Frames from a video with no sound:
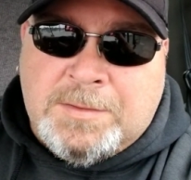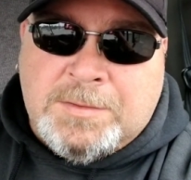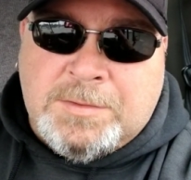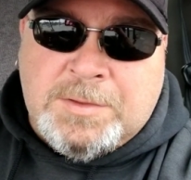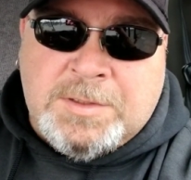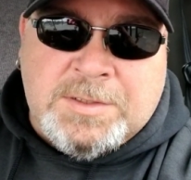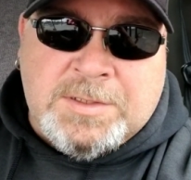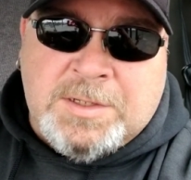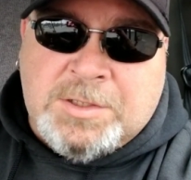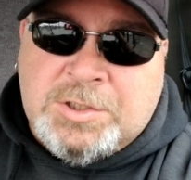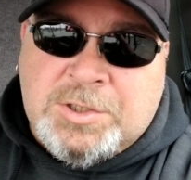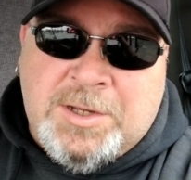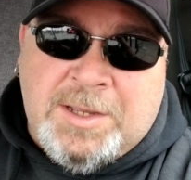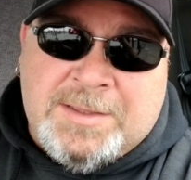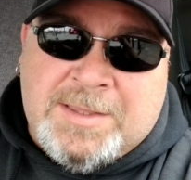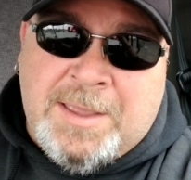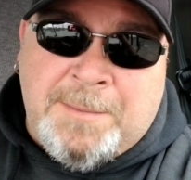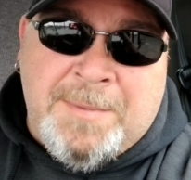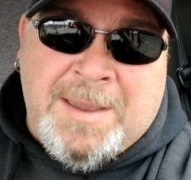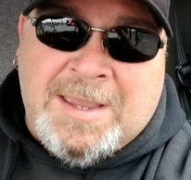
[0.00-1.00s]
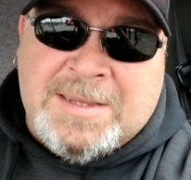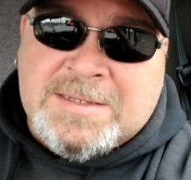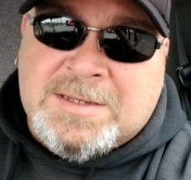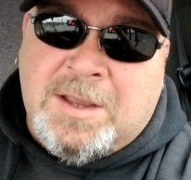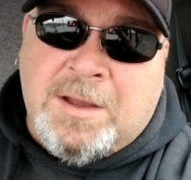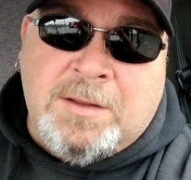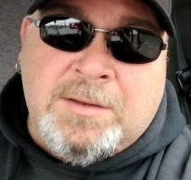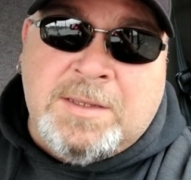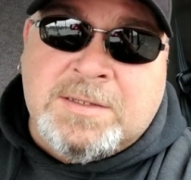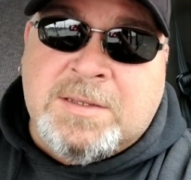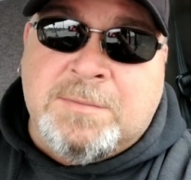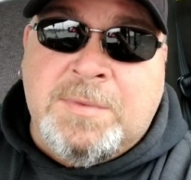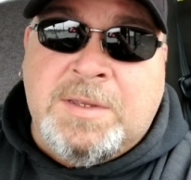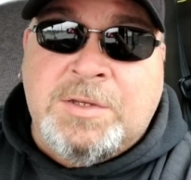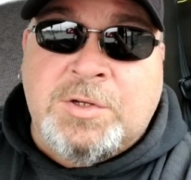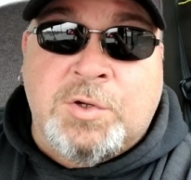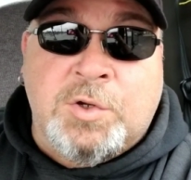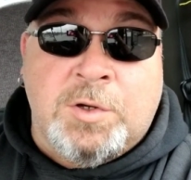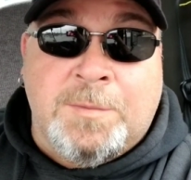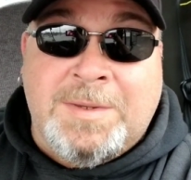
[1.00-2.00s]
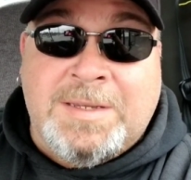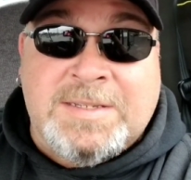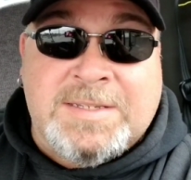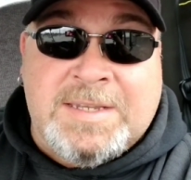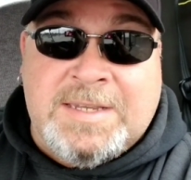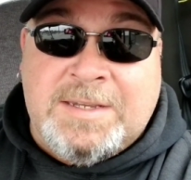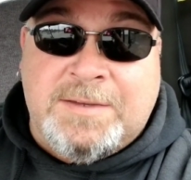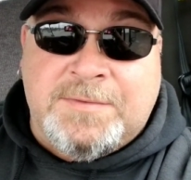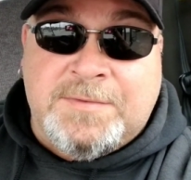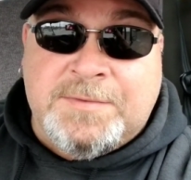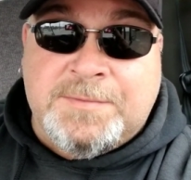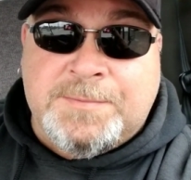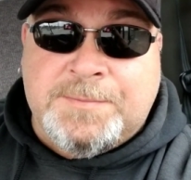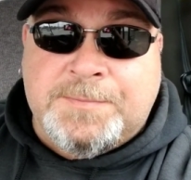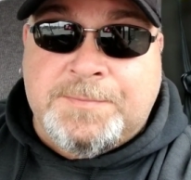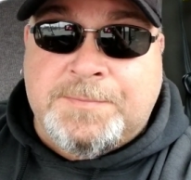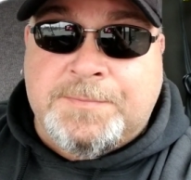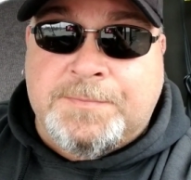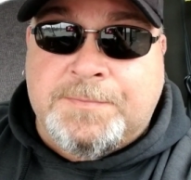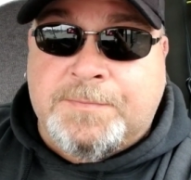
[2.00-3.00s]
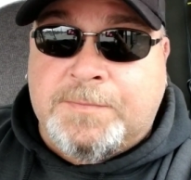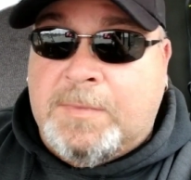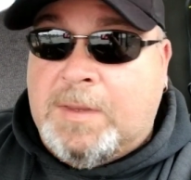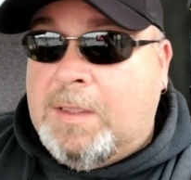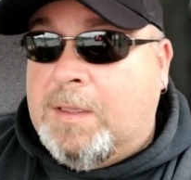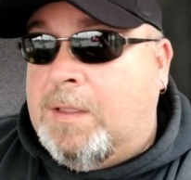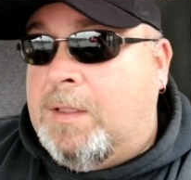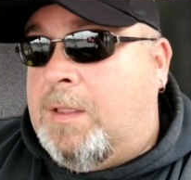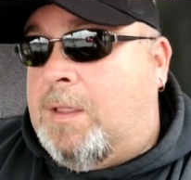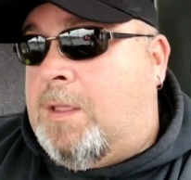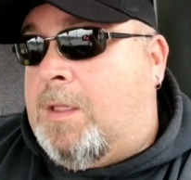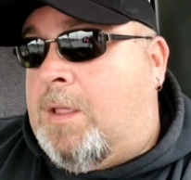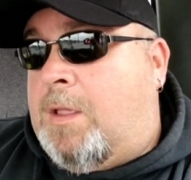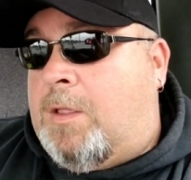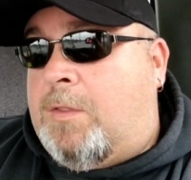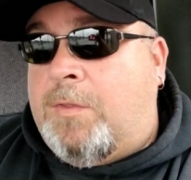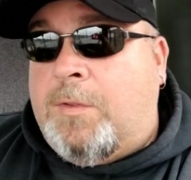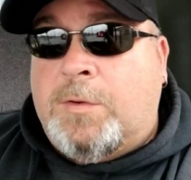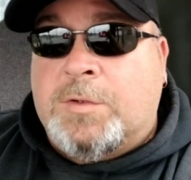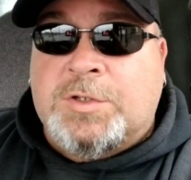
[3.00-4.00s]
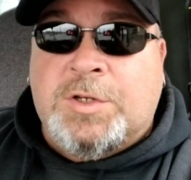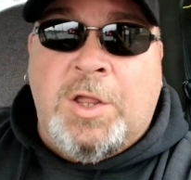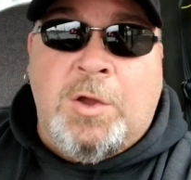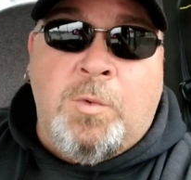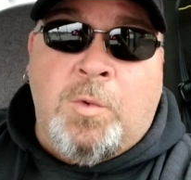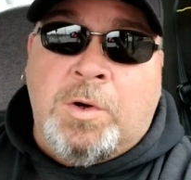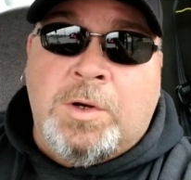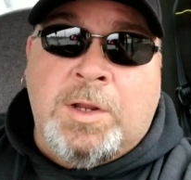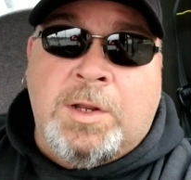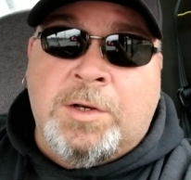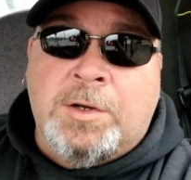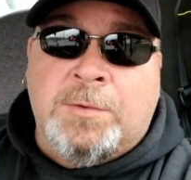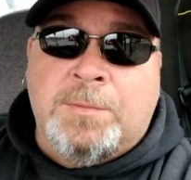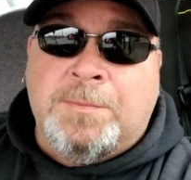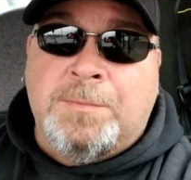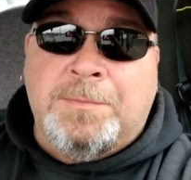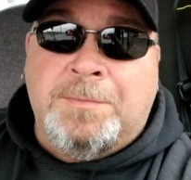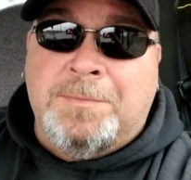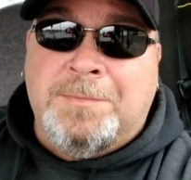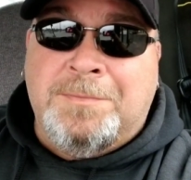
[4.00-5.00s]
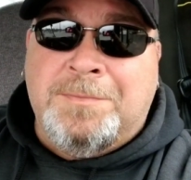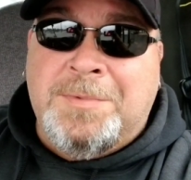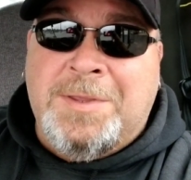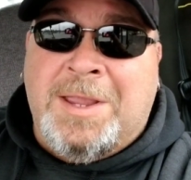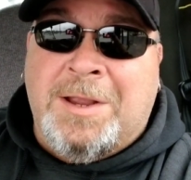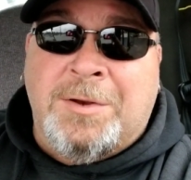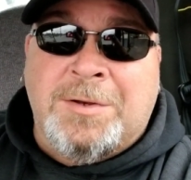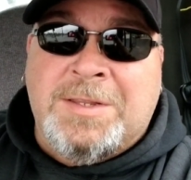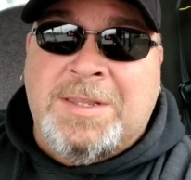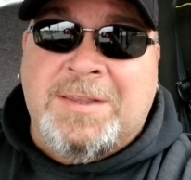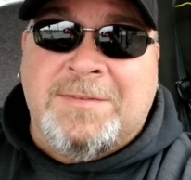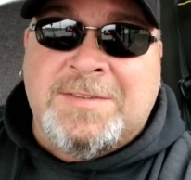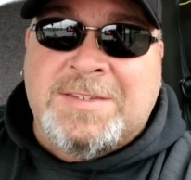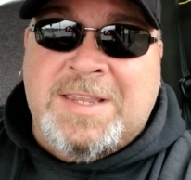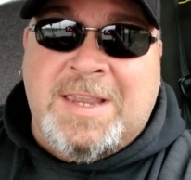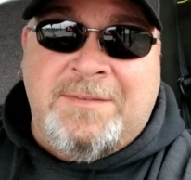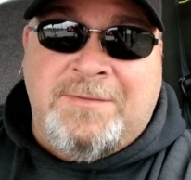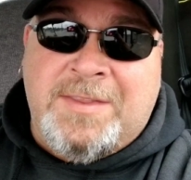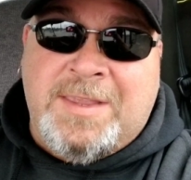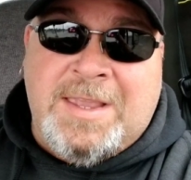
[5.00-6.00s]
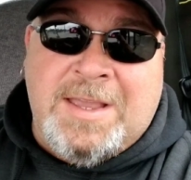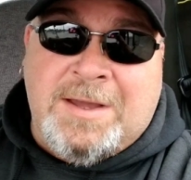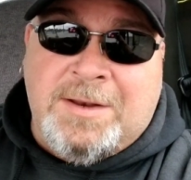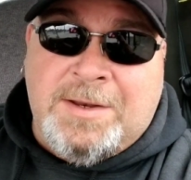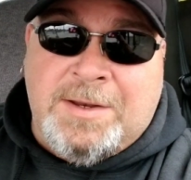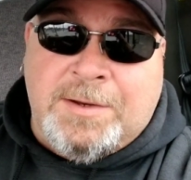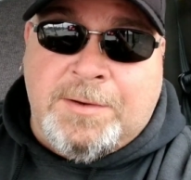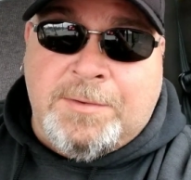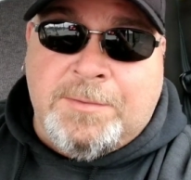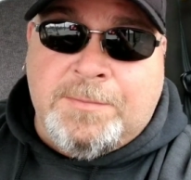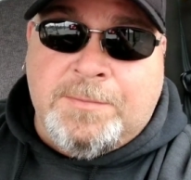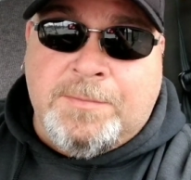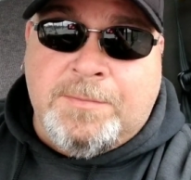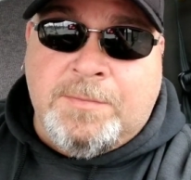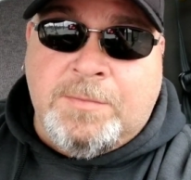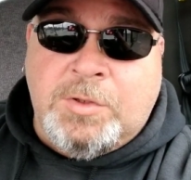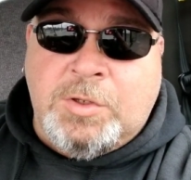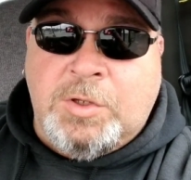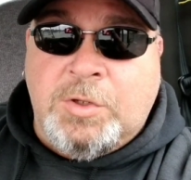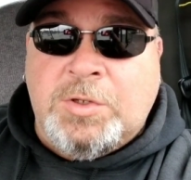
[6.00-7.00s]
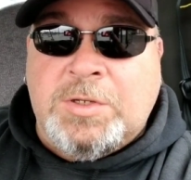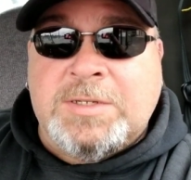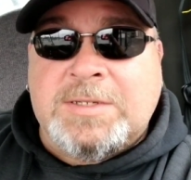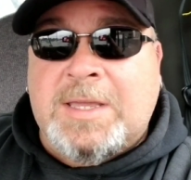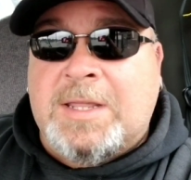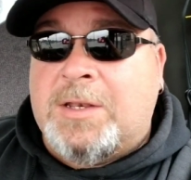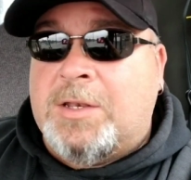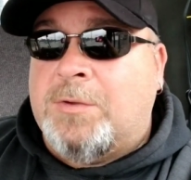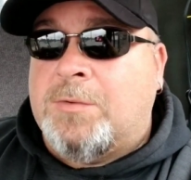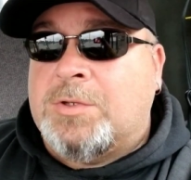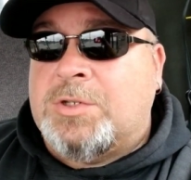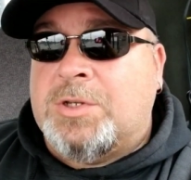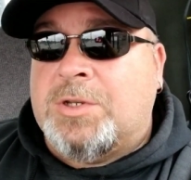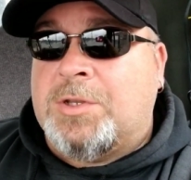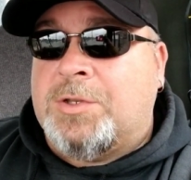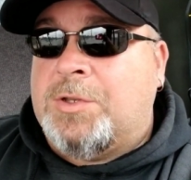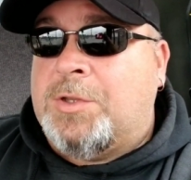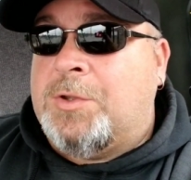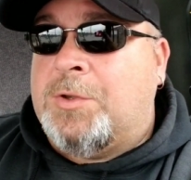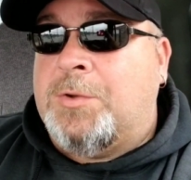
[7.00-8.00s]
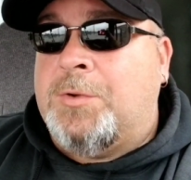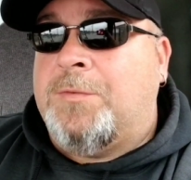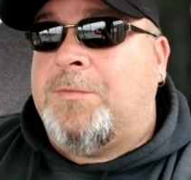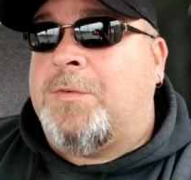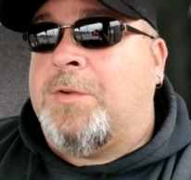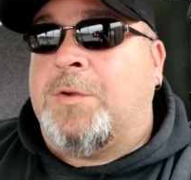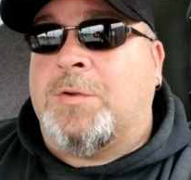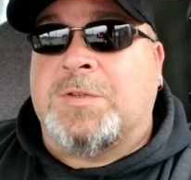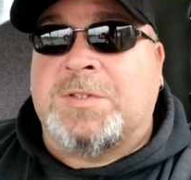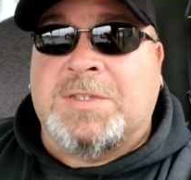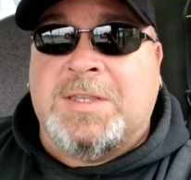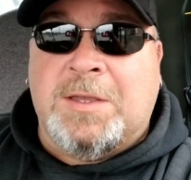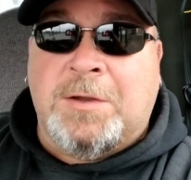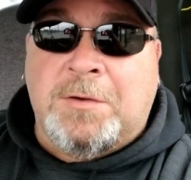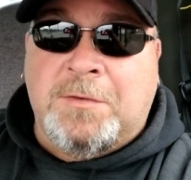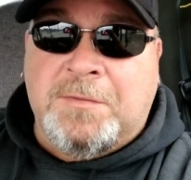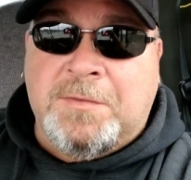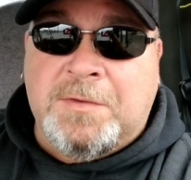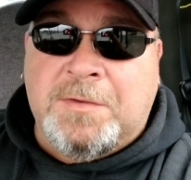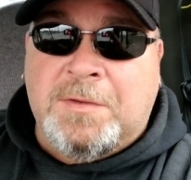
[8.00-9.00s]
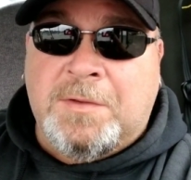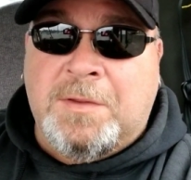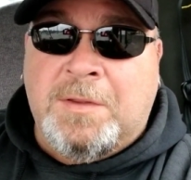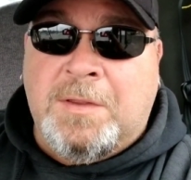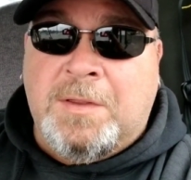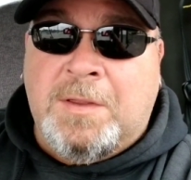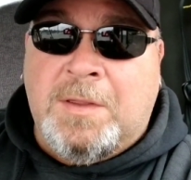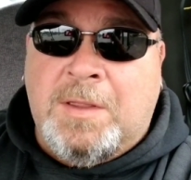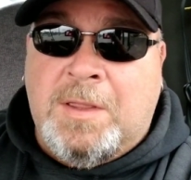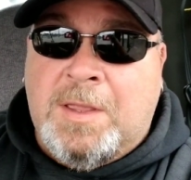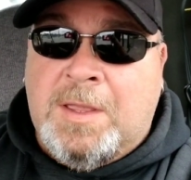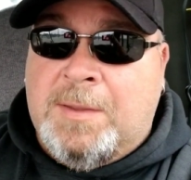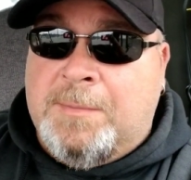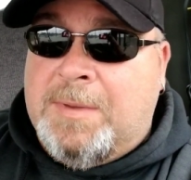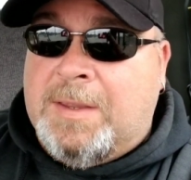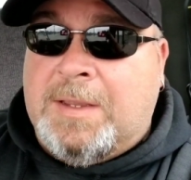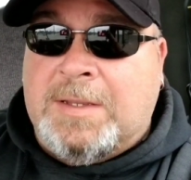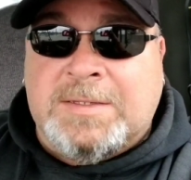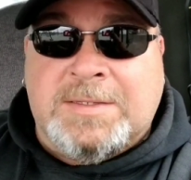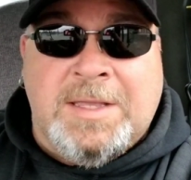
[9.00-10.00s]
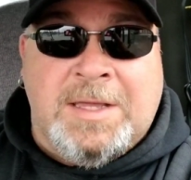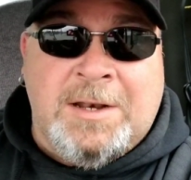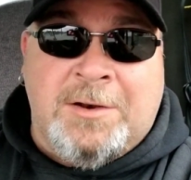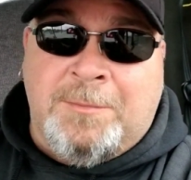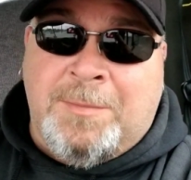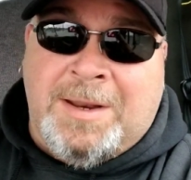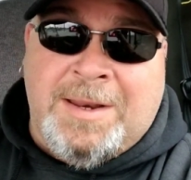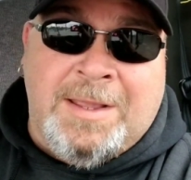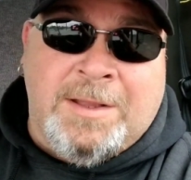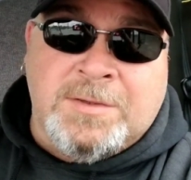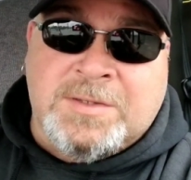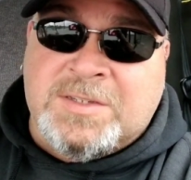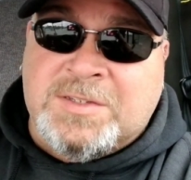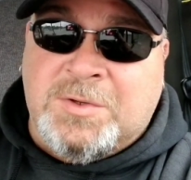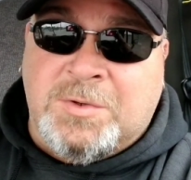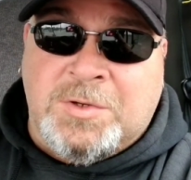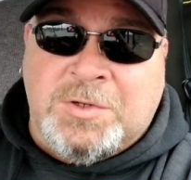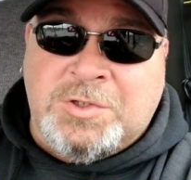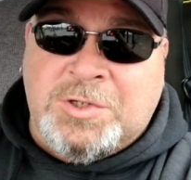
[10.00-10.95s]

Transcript: Just because you got that mask on doesn't mean you're going to be safe. There's no 100% guarantee of safety out here. You just got to do what you can do for yourself, because not everybody else is going to